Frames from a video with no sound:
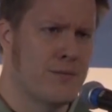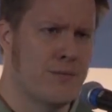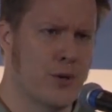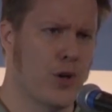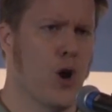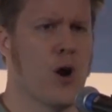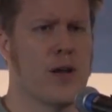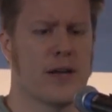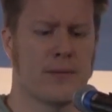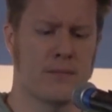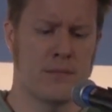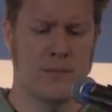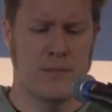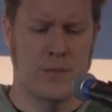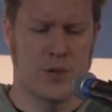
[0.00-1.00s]
regarding
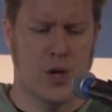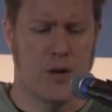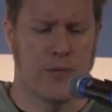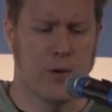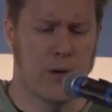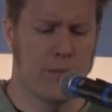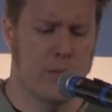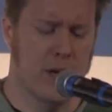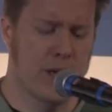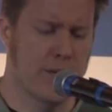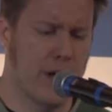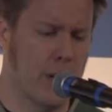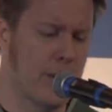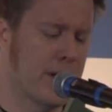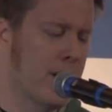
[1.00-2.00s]
software
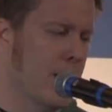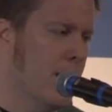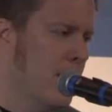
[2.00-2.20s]
development.